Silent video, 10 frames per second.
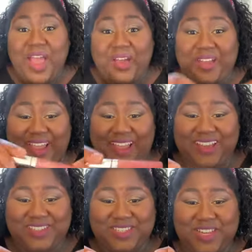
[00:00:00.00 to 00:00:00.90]
Okay,
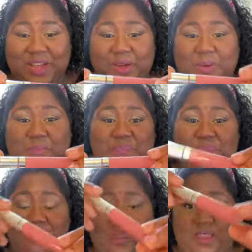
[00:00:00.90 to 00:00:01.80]
so
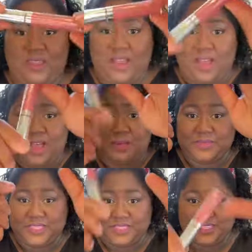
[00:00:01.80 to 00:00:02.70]

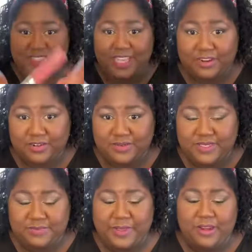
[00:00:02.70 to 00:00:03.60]
this is their
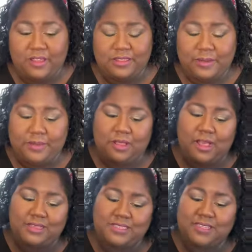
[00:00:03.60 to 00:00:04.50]
spin-on lip
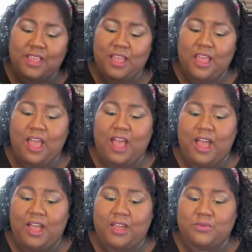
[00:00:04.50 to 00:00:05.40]
gloss,
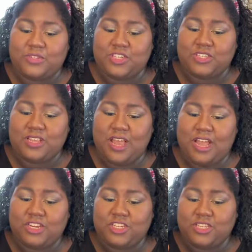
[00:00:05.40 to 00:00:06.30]
which is
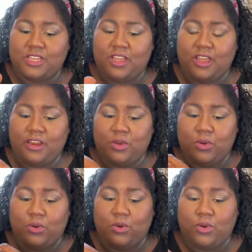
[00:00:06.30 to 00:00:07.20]
actually kind of
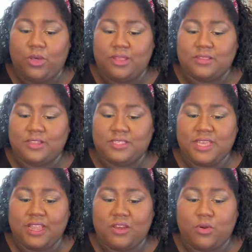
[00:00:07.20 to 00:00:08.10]
cool. It looks
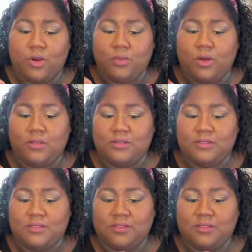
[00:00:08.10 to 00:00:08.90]
like a normal,